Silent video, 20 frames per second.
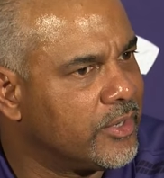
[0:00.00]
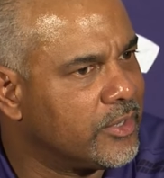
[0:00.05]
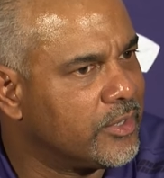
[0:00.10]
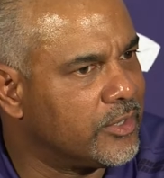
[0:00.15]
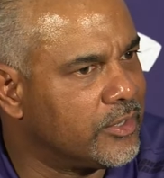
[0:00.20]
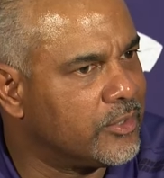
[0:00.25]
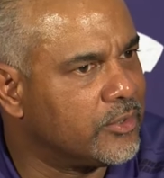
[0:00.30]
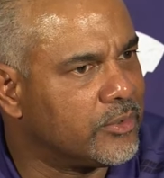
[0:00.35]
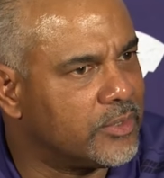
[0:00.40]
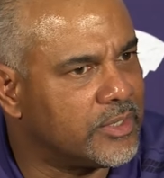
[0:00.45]

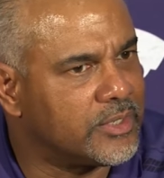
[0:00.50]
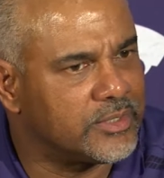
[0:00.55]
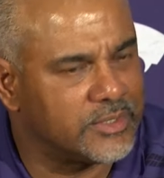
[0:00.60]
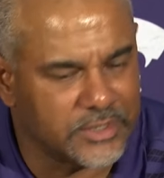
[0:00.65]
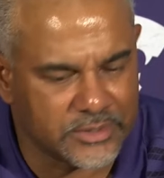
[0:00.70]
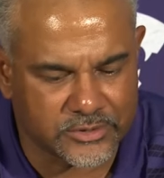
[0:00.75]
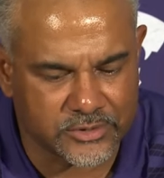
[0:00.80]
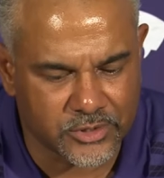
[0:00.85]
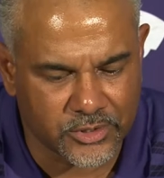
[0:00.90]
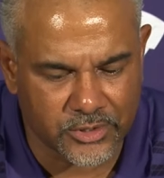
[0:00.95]
You know, that,
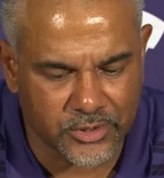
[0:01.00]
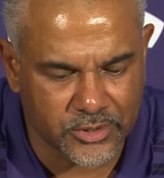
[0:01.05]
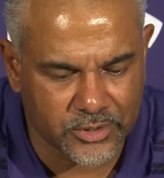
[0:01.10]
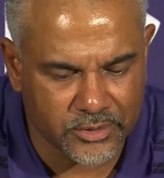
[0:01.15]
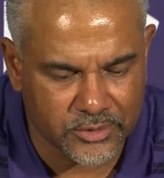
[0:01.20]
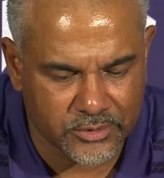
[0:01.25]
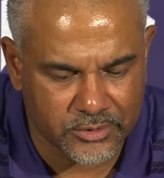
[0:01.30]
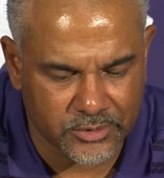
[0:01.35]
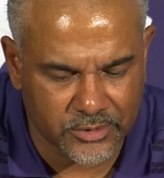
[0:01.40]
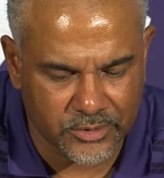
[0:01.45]
that's gonna
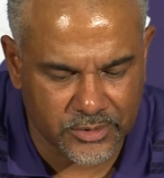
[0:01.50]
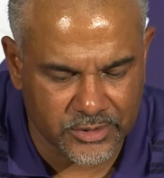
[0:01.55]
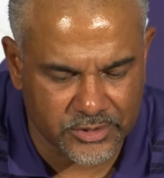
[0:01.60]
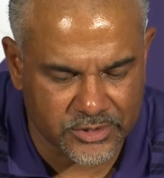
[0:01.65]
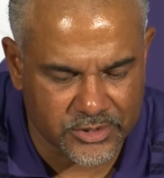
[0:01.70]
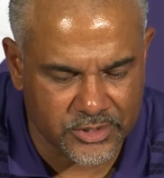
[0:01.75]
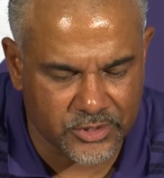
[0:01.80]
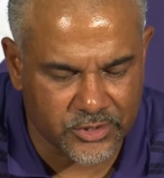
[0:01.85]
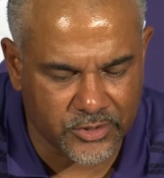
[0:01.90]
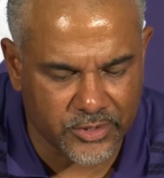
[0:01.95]

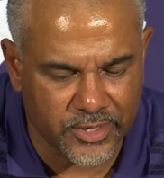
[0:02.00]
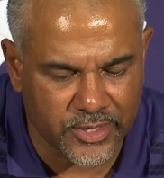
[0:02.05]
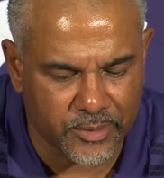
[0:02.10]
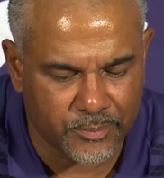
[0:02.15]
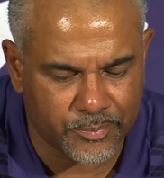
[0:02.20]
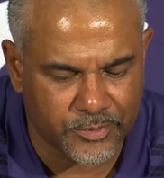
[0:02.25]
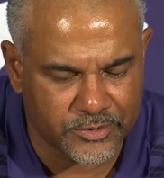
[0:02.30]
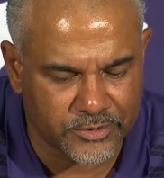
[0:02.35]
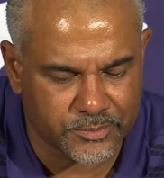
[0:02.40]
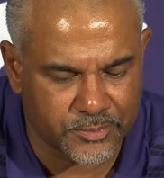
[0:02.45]
continue to
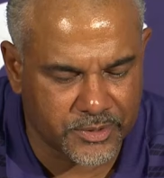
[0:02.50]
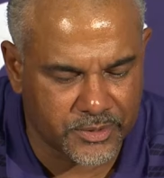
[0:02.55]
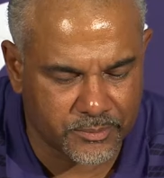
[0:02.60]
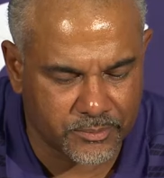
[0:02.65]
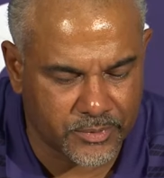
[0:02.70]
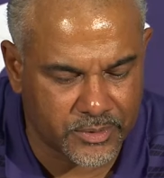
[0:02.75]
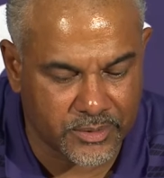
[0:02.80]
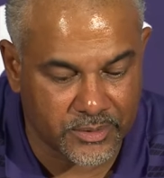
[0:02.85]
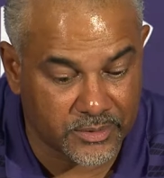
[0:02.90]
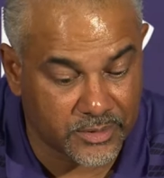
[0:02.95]
help us. But
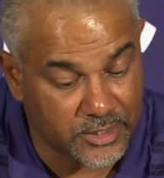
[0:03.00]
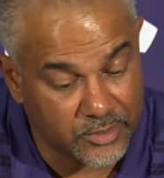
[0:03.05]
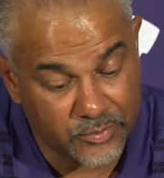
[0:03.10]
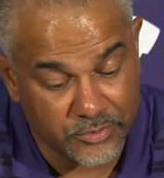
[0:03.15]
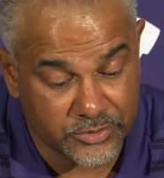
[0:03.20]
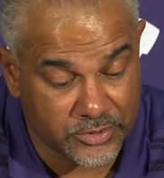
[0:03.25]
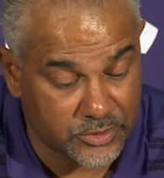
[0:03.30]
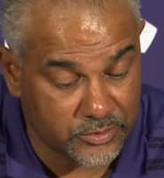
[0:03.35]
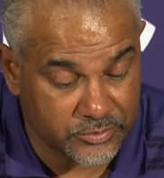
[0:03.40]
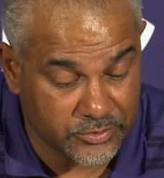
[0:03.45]
but he
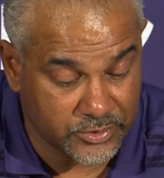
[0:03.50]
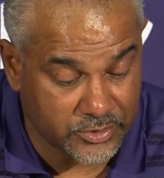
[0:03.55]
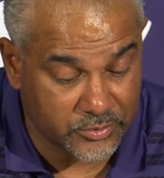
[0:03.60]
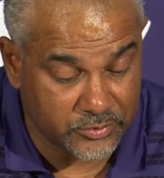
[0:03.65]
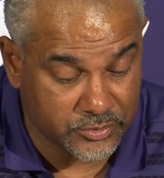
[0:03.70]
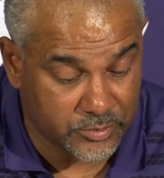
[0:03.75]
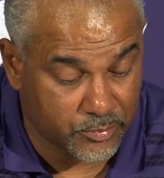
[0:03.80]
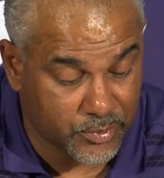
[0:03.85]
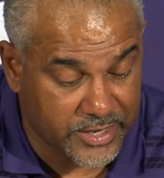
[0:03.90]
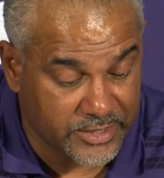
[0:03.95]
was he was he
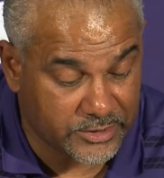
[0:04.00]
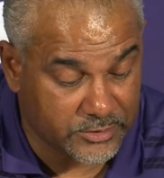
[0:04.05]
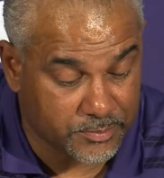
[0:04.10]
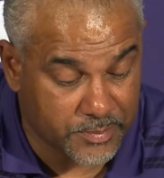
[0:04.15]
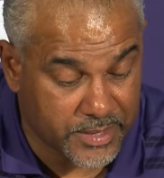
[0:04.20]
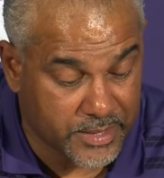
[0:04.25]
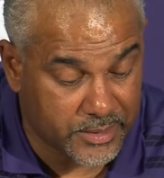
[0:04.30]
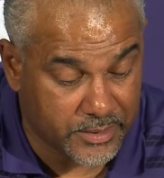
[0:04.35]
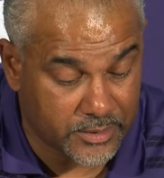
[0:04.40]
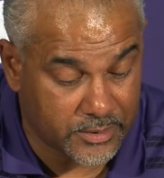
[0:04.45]
was a bright
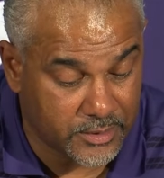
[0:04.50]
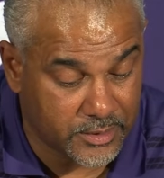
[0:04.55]
spot.